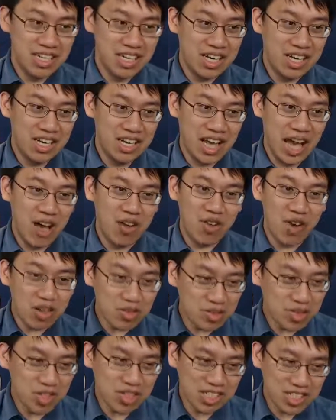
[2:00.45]

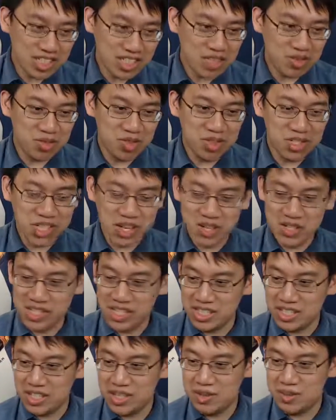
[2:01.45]
However, Shifter Xeris
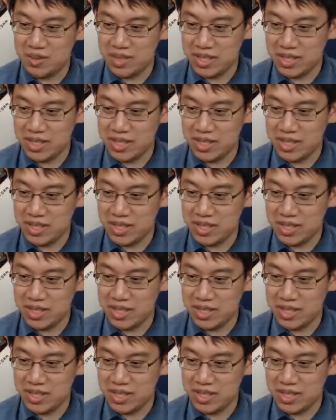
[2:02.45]
ended up